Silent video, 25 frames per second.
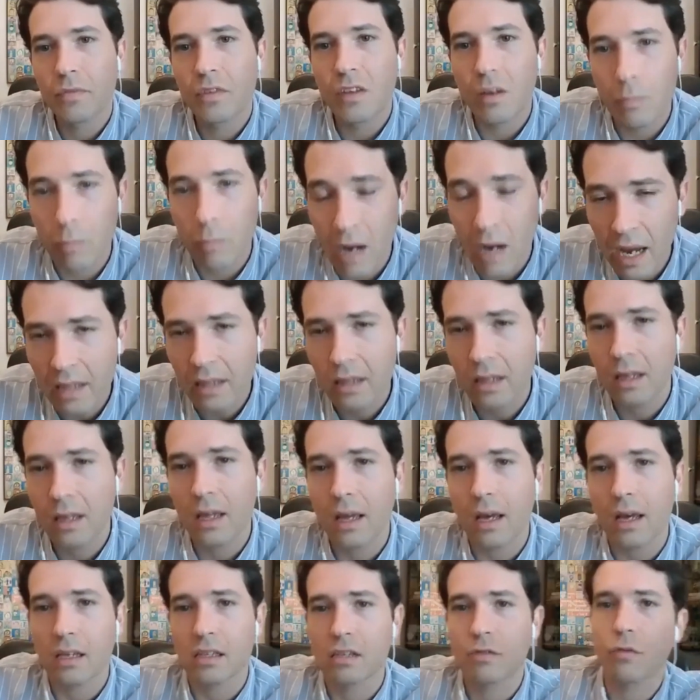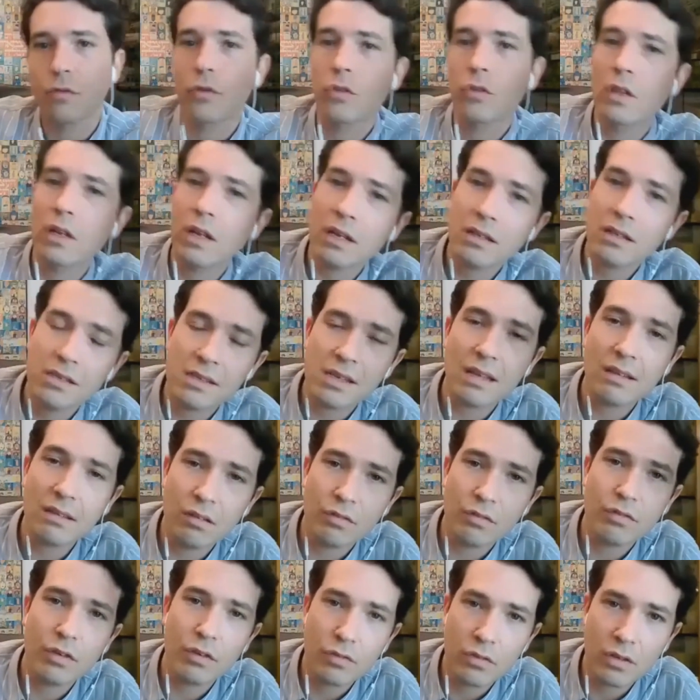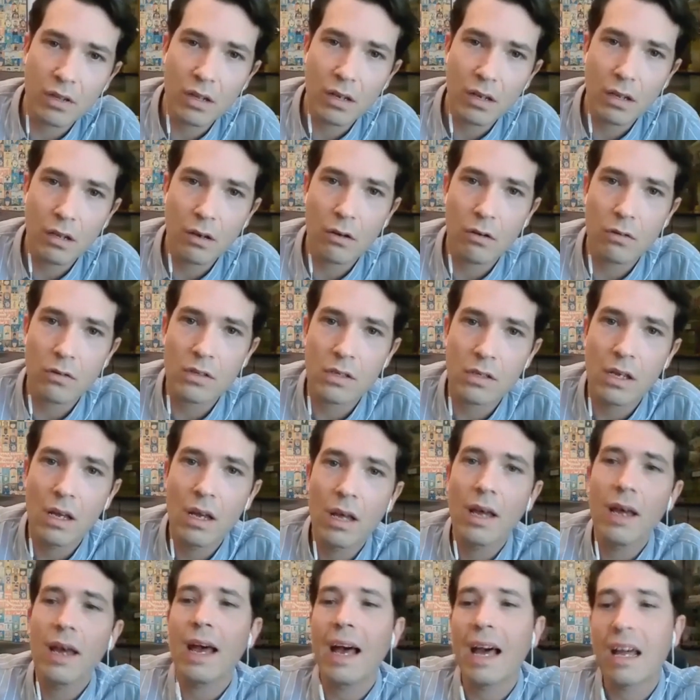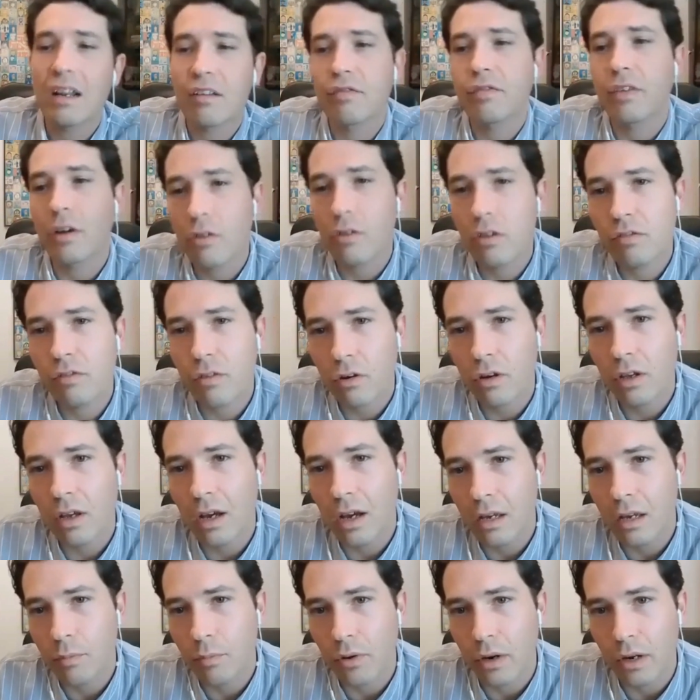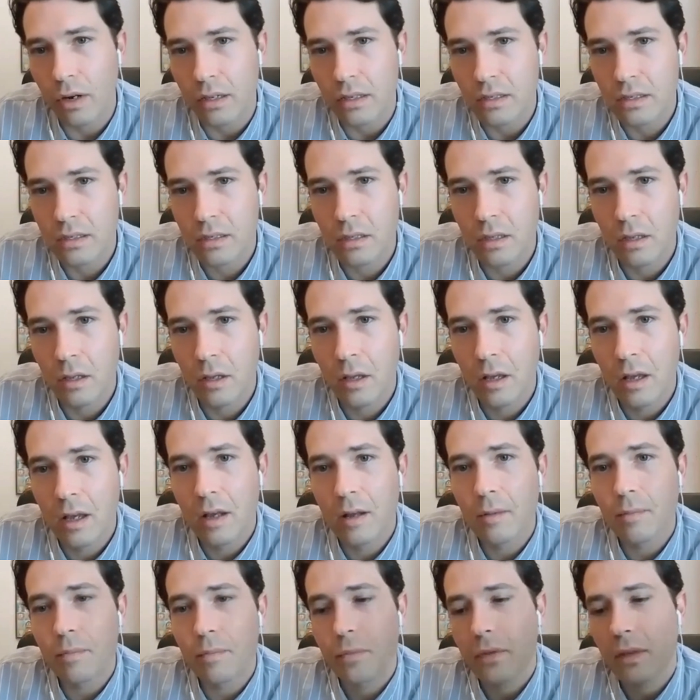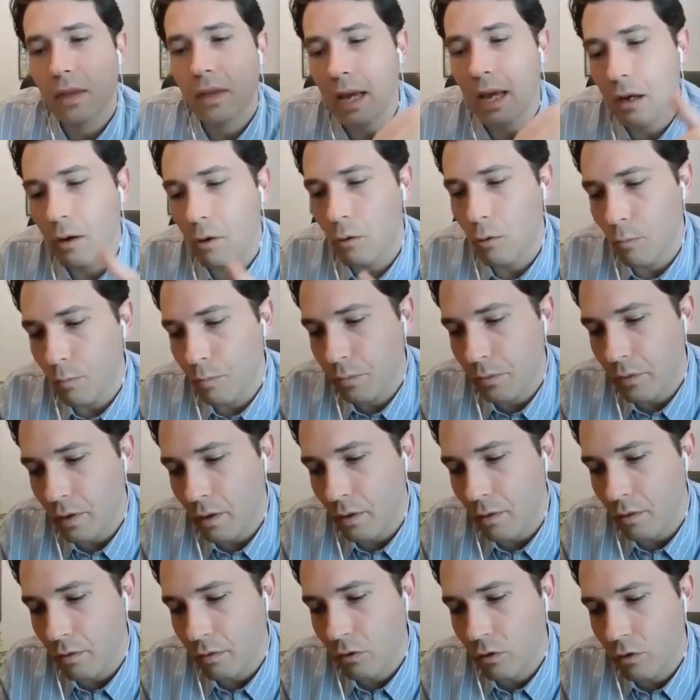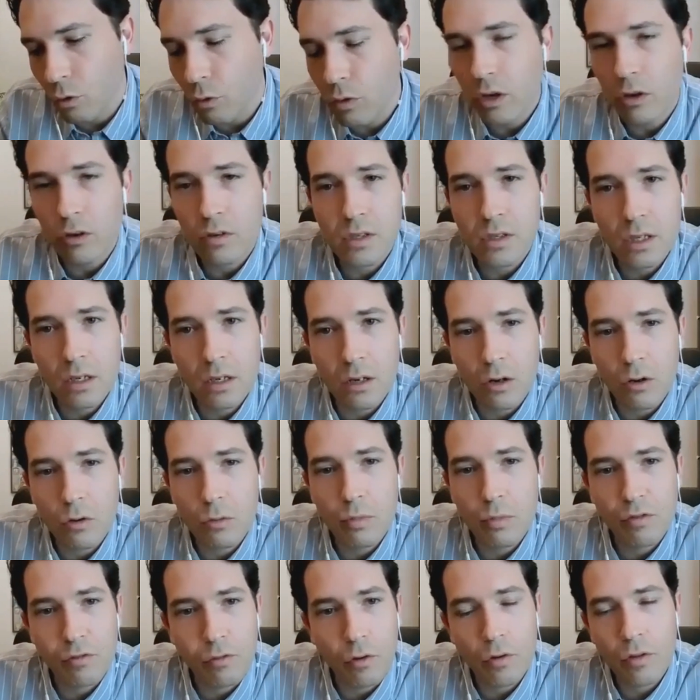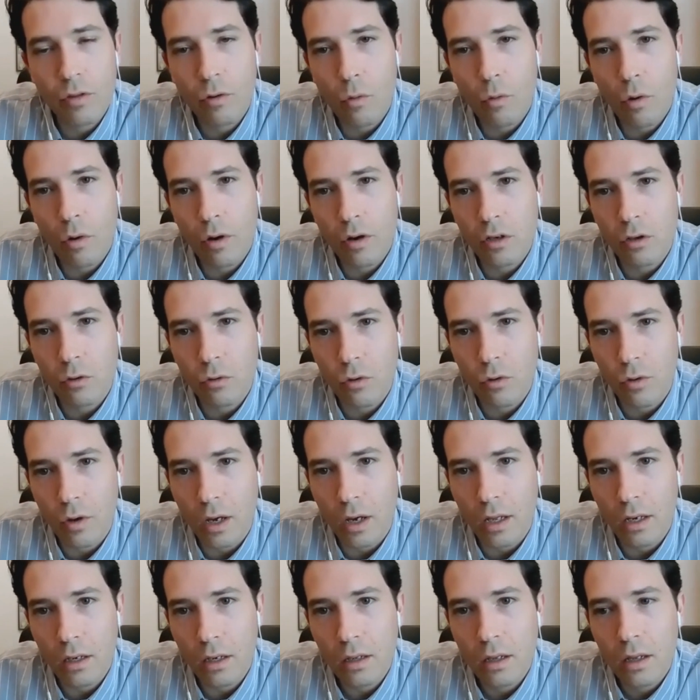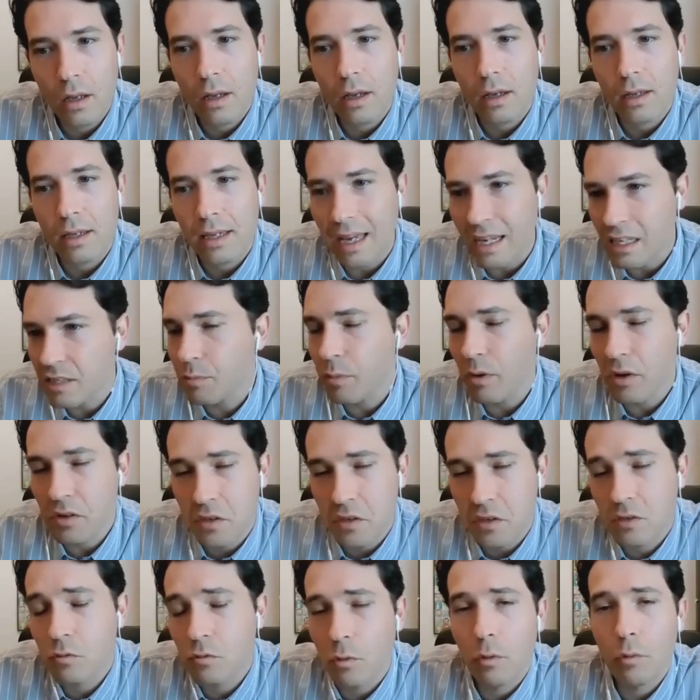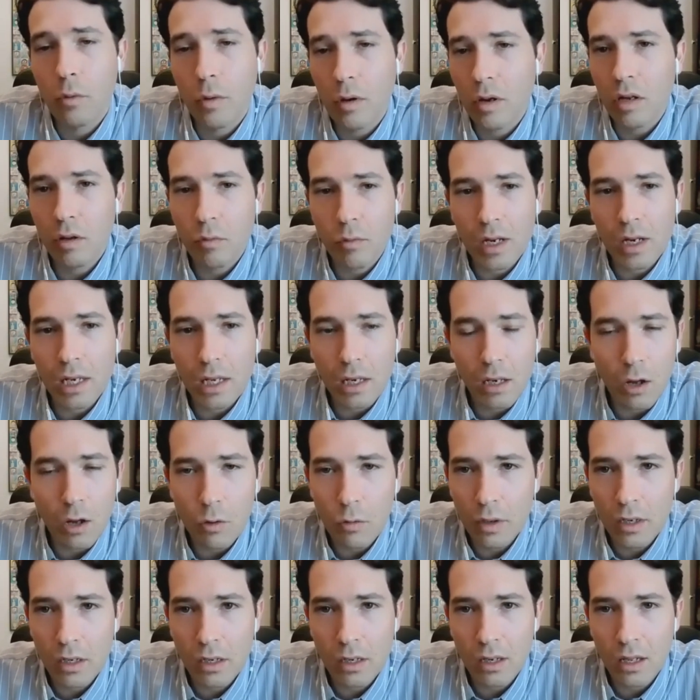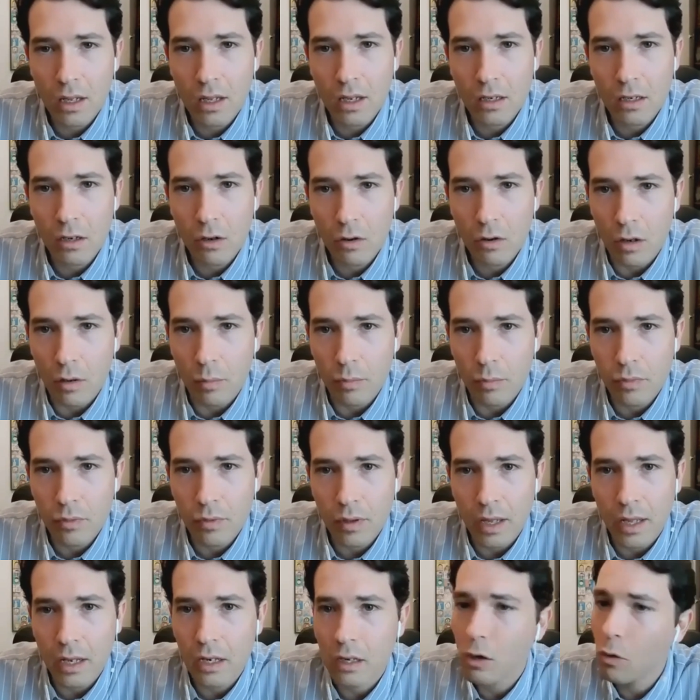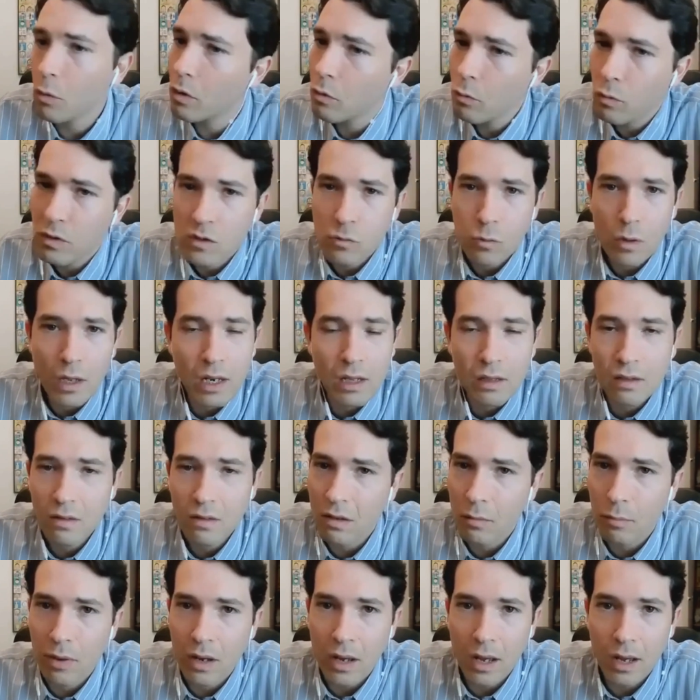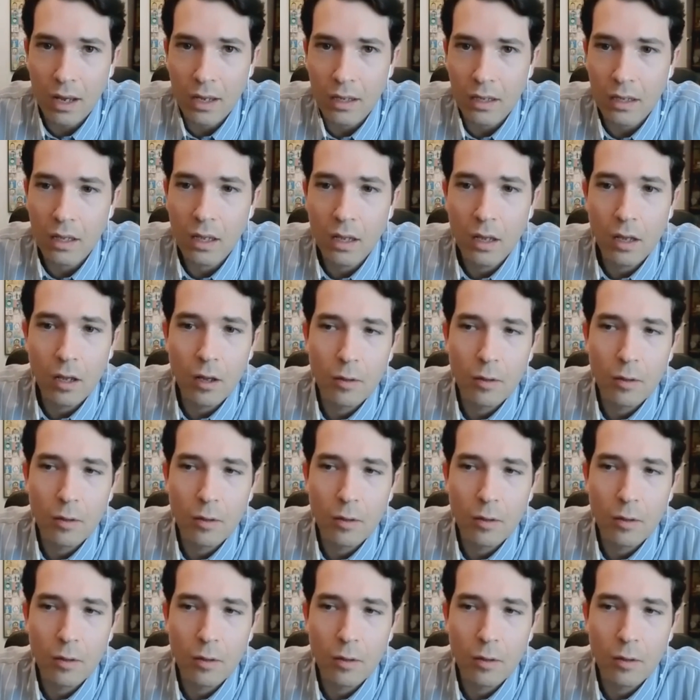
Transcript: to buy the gas for the next 10 to 15 years at a very, very high price. Now, 2 years ago, before the war in Ukraine, gas prices were really, really low in Europe, and no one was willing to buy,